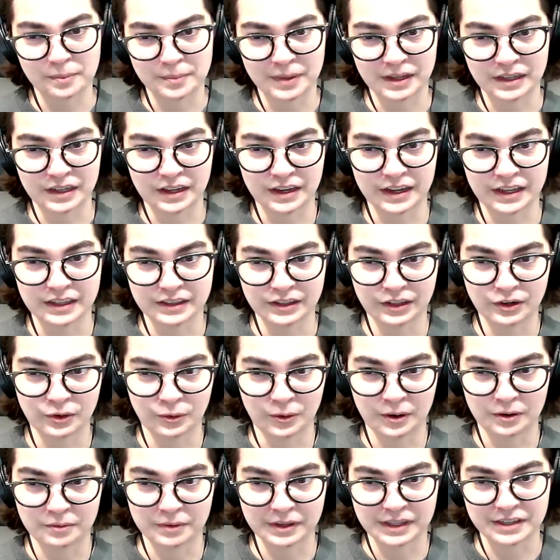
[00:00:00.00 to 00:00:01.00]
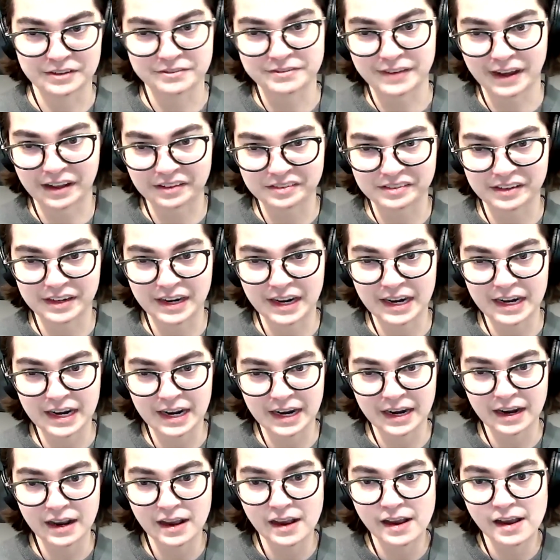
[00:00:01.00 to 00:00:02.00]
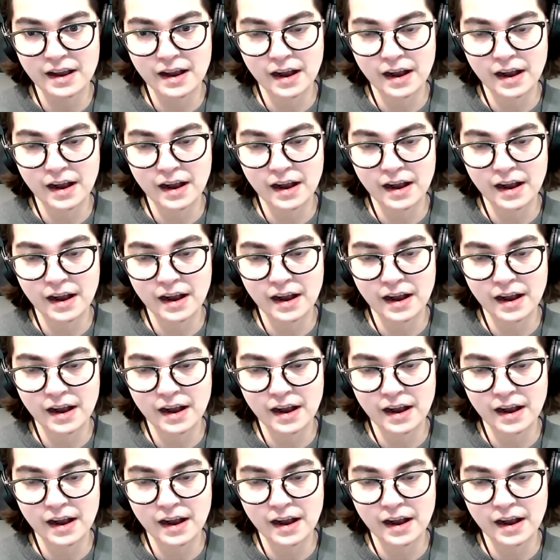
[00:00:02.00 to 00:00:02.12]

Carmilla and Lenore really fascinating,